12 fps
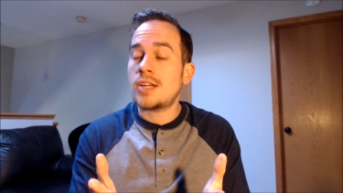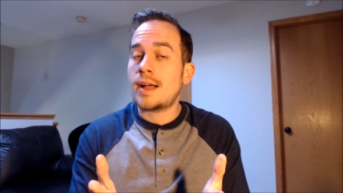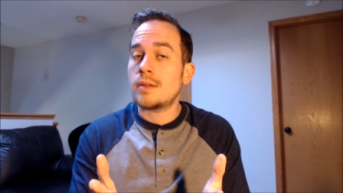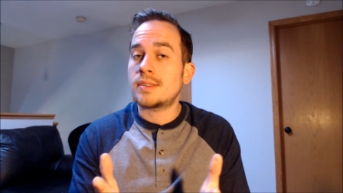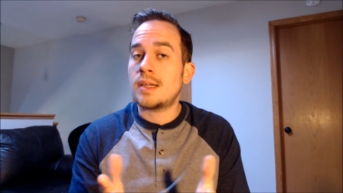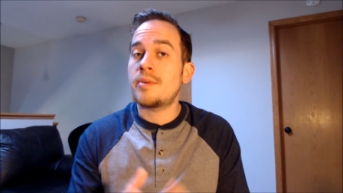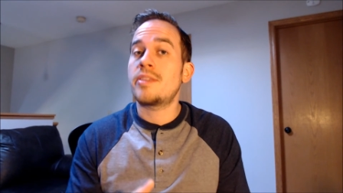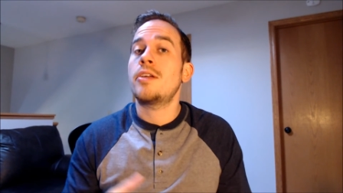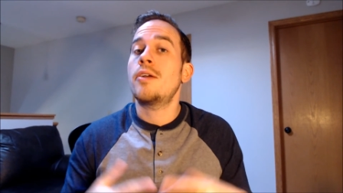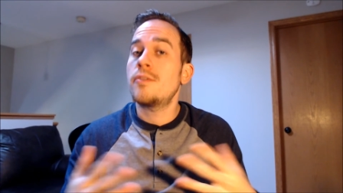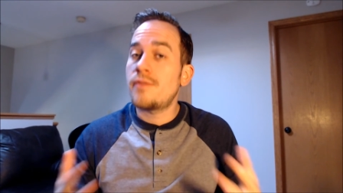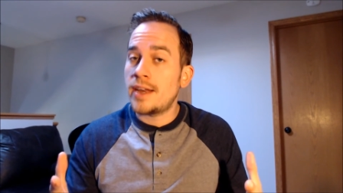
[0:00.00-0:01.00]
some of the
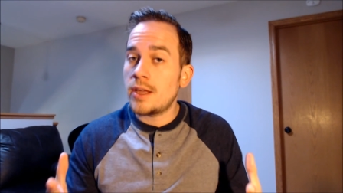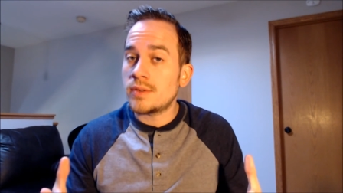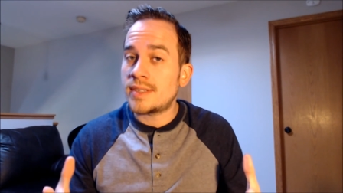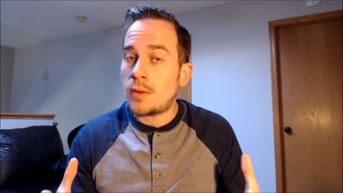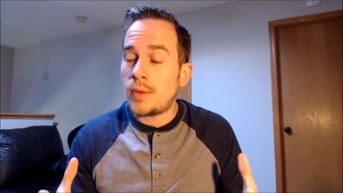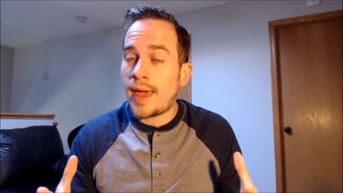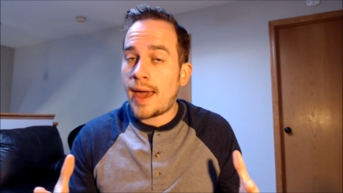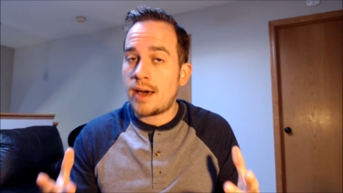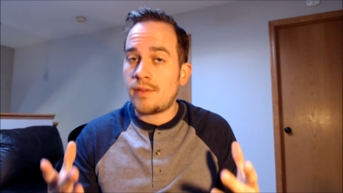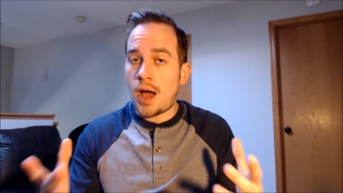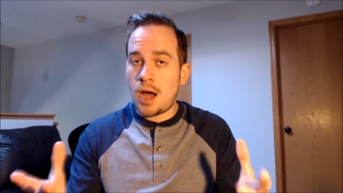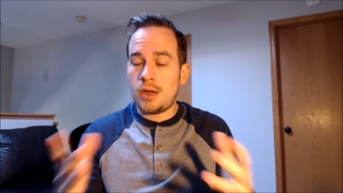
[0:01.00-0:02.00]
other videos that we have
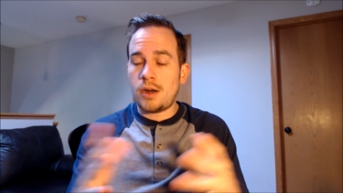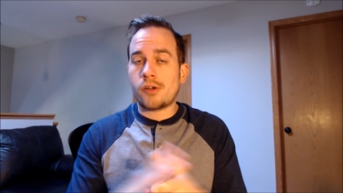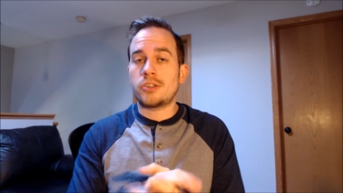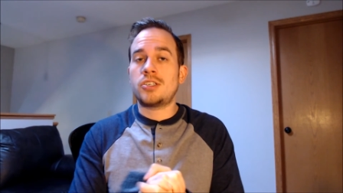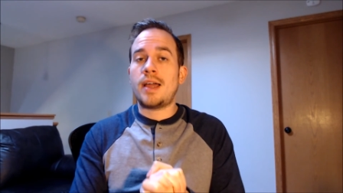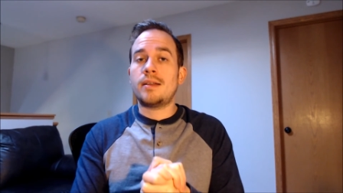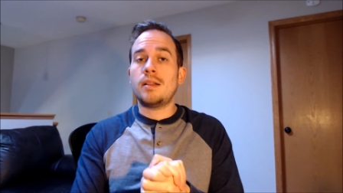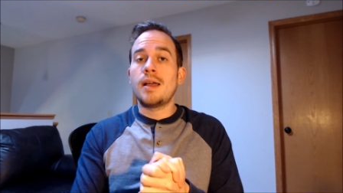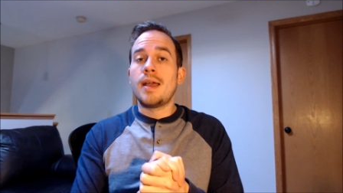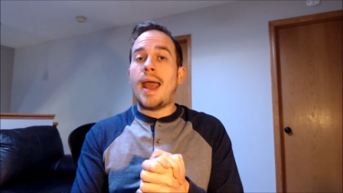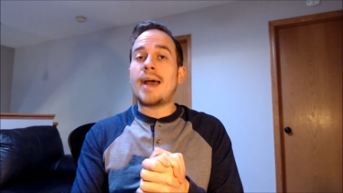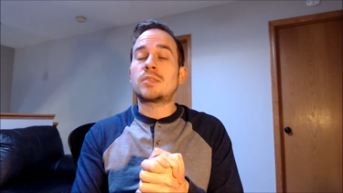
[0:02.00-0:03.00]
on our channel,
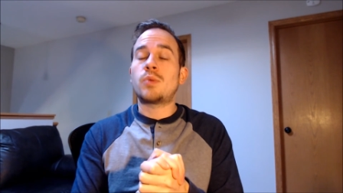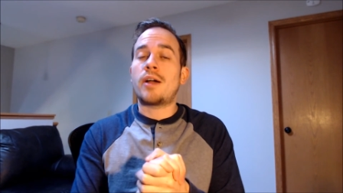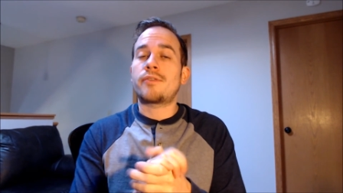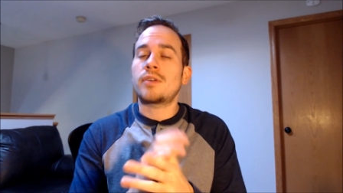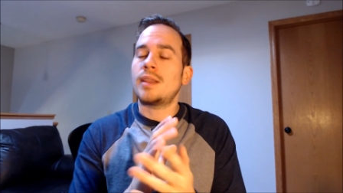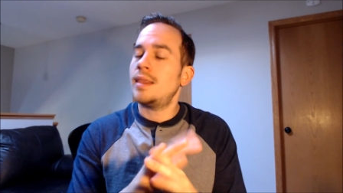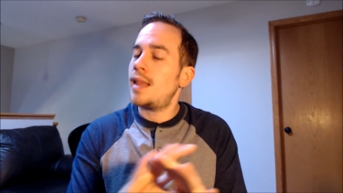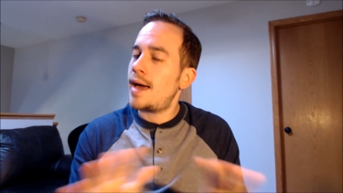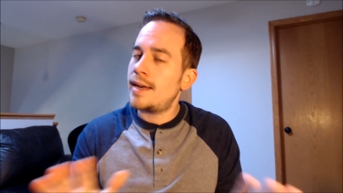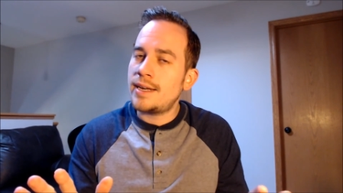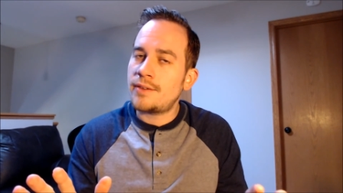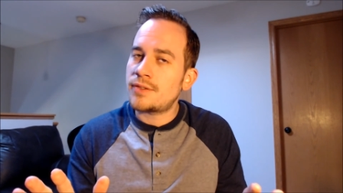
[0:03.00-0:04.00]
as we offer a lot of
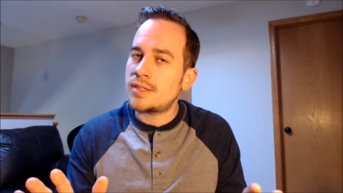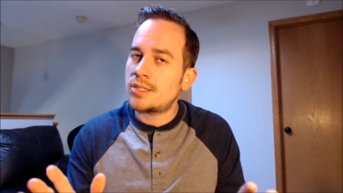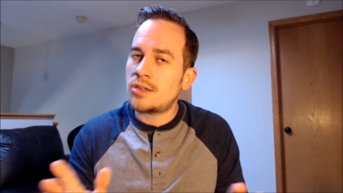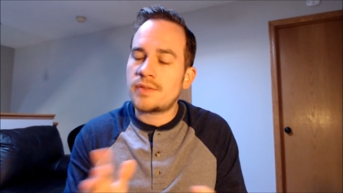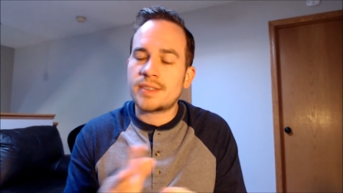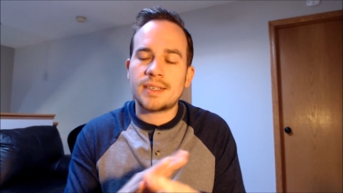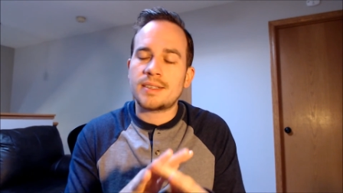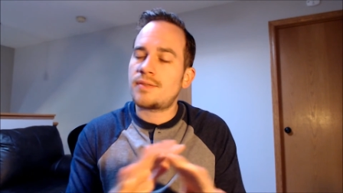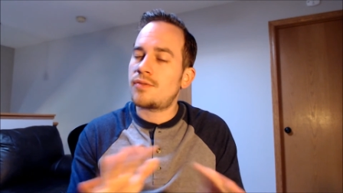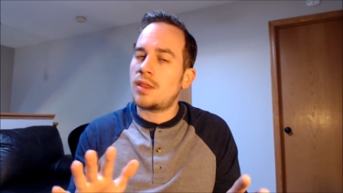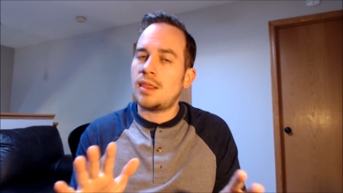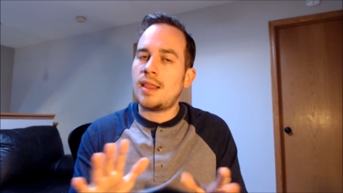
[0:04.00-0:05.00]
different services for a
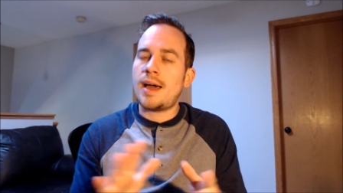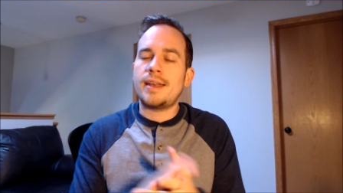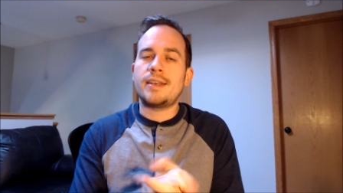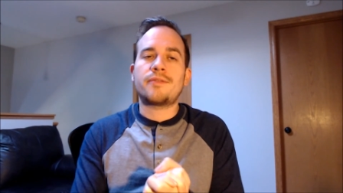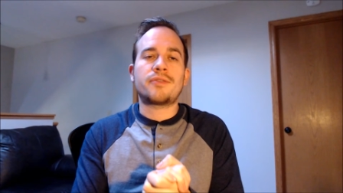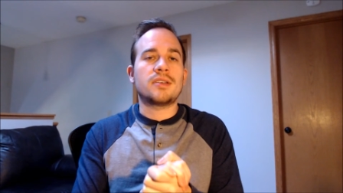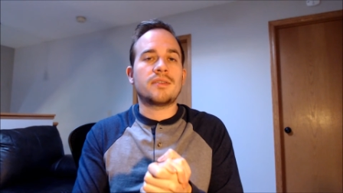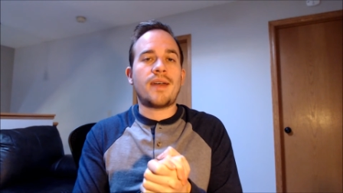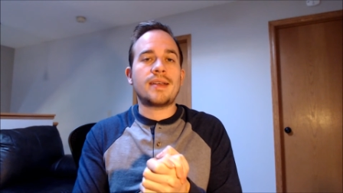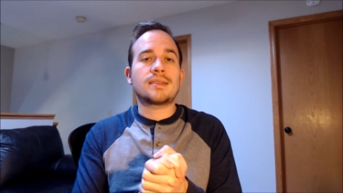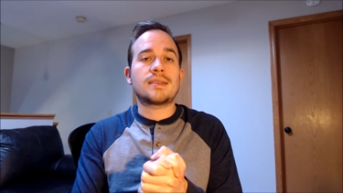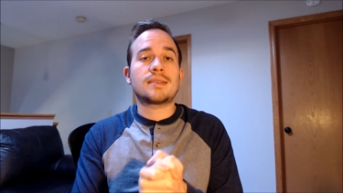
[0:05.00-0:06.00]
lot of different
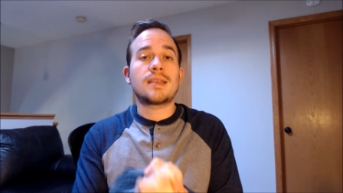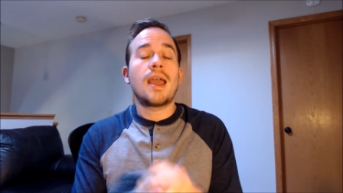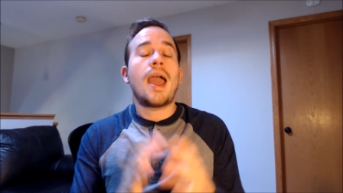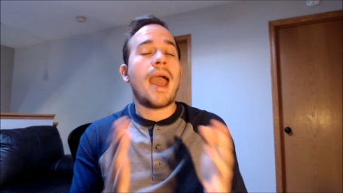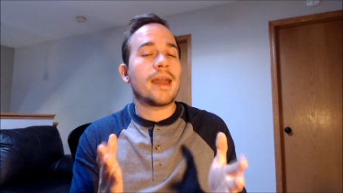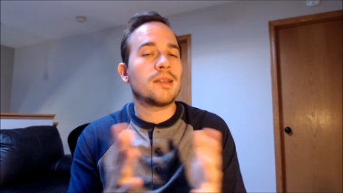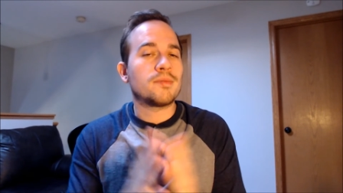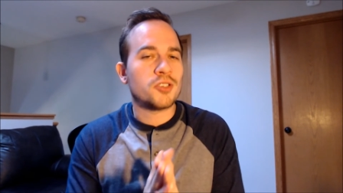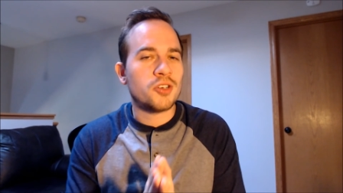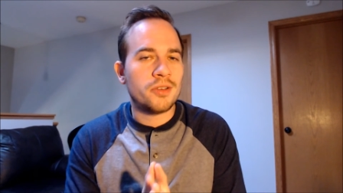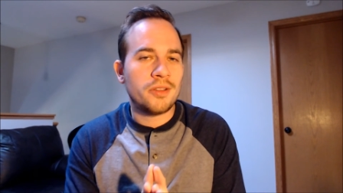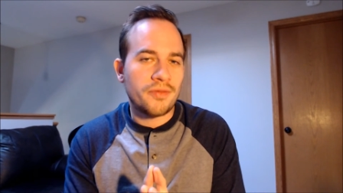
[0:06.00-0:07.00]
devices, and I'm sure
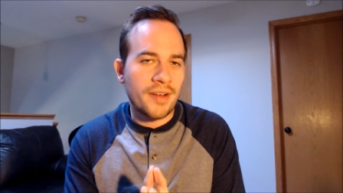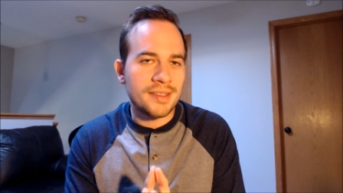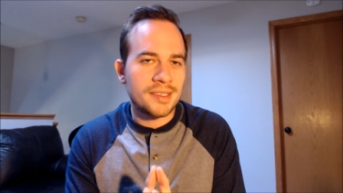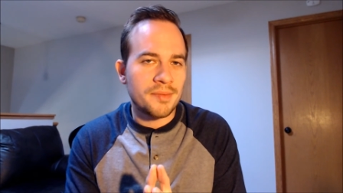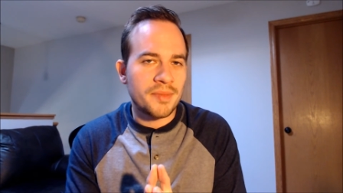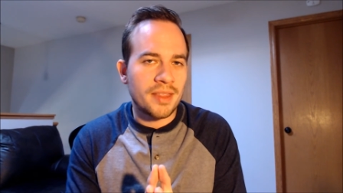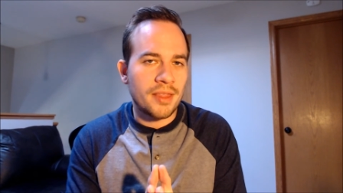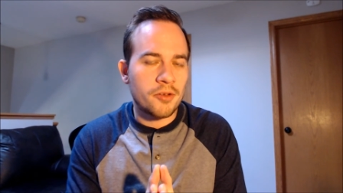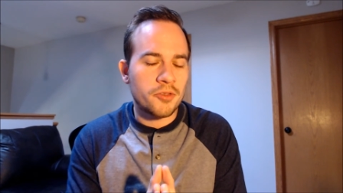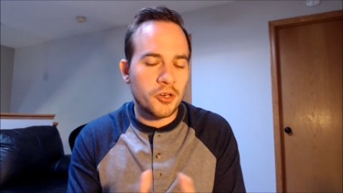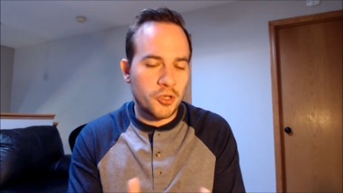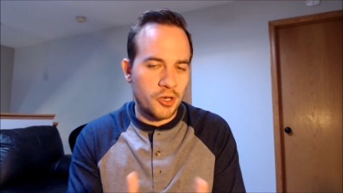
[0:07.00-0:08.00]
you'll find something there
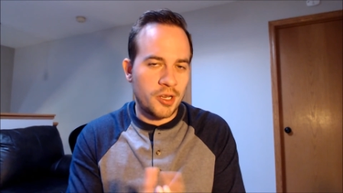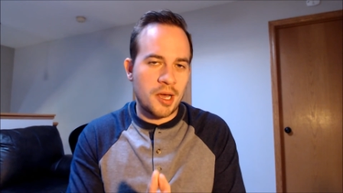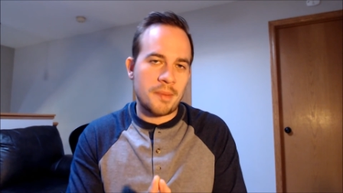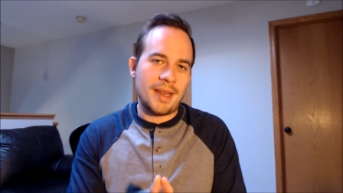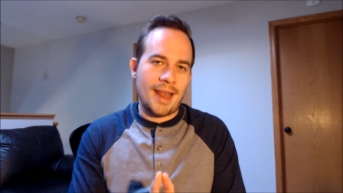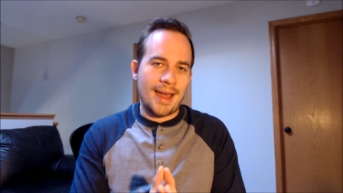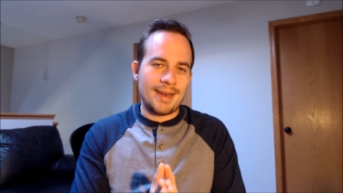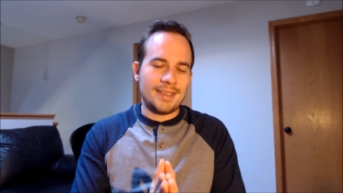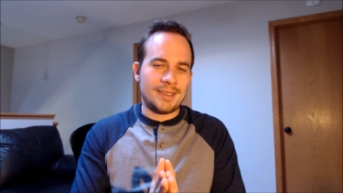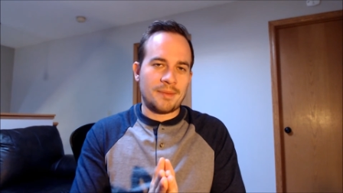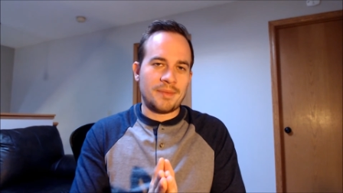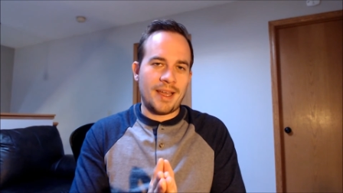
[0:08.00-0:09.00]
that could come in handy
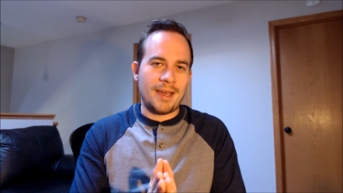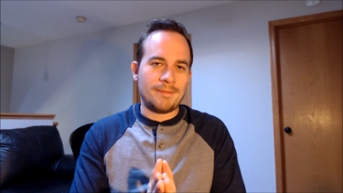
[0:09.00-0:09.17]
someday.